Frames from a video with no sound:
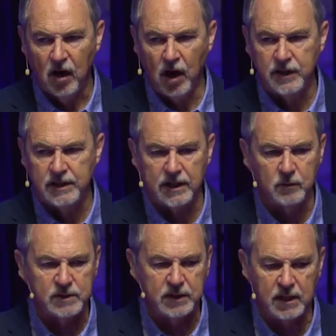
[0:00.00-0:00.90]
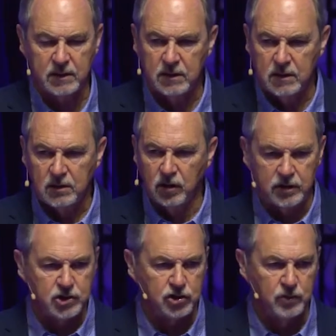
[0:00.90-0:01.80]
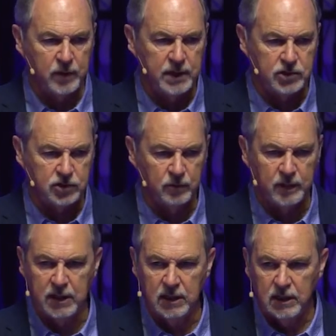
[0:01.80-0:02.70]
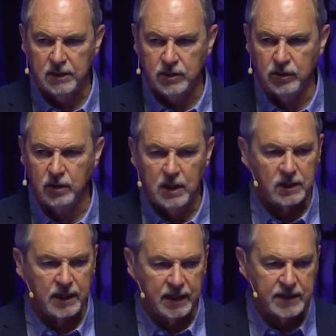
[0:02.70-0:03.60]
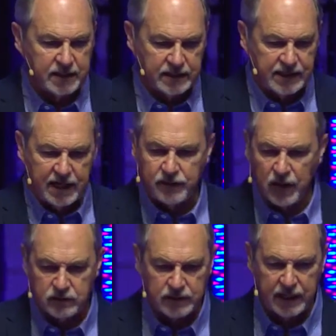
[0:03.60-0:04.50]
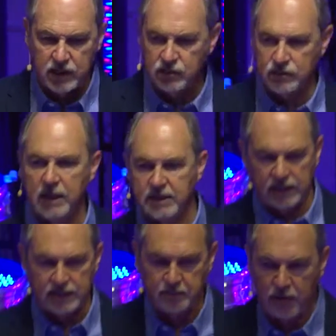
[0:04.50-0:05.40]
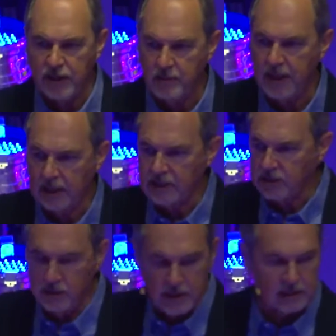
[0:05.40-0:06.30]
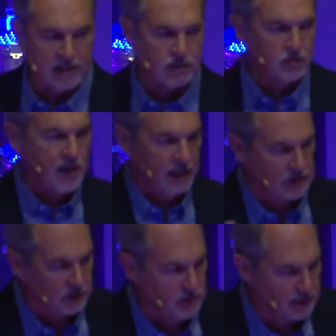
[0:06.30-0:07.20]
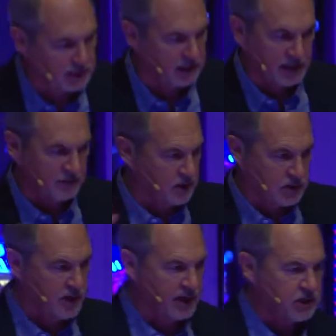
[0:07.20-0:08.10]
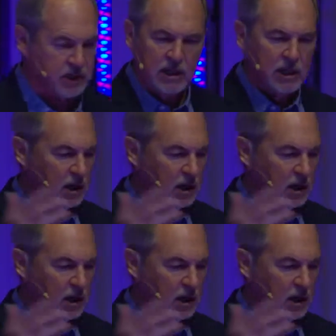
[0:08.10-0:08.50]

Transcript: All they did it was like, God, shouldn't we, shouldn't we, you know, let, let's get 10,000 angels, let's, let's pray them in, let's do this, let's do that, let's do the next thing, give us a strategy.